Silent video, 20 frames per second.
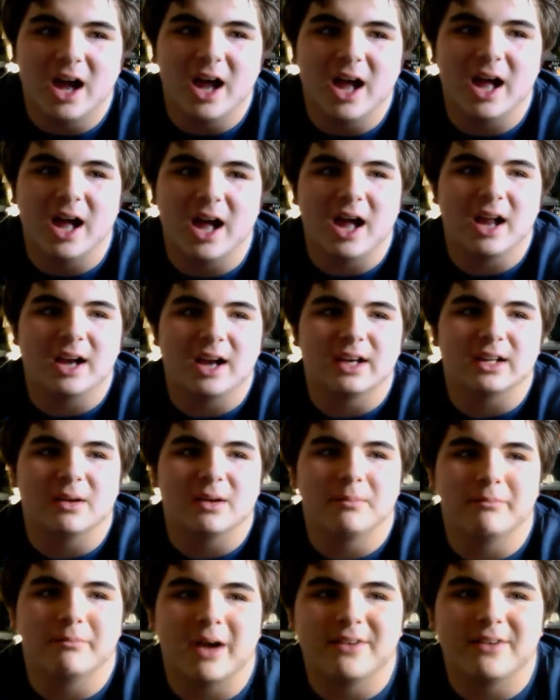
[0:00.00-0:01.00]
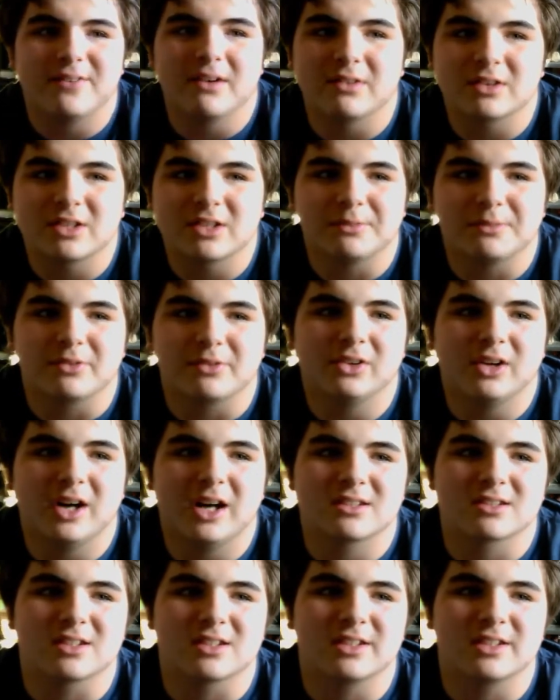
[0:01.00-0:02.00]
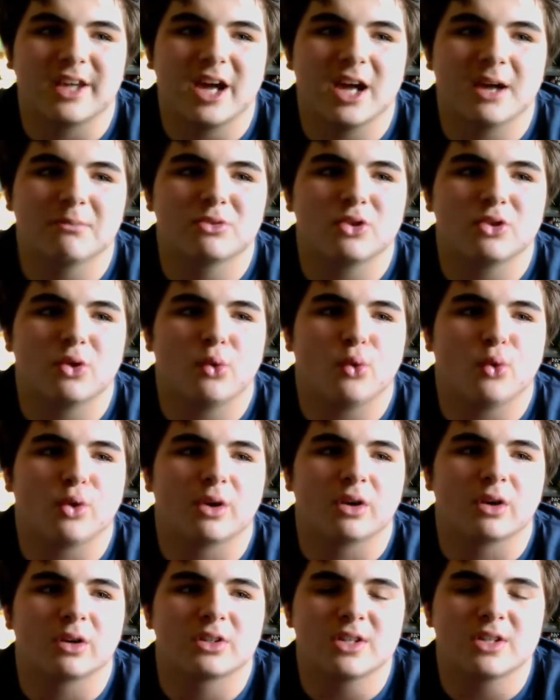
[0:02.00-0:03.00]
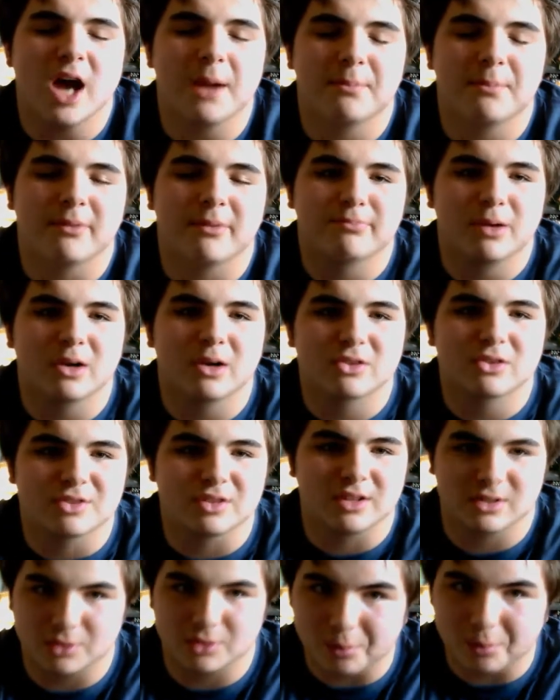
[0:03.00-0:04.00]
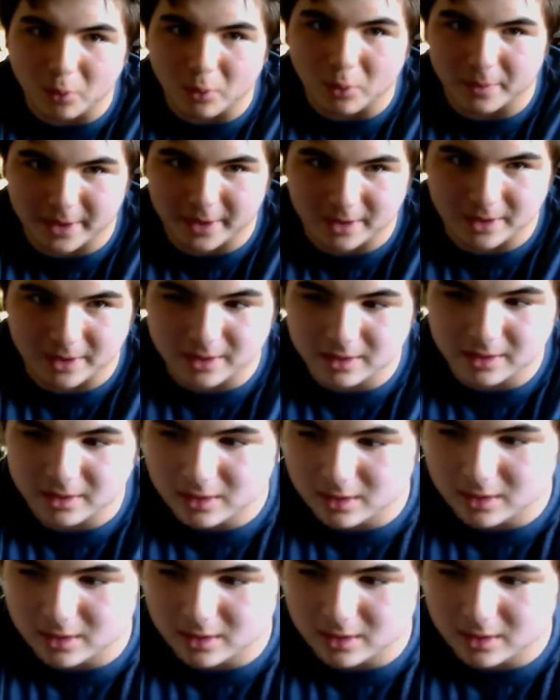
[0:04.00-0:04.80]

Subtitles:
and my favorite type of class in games, or type of person, is a warrior.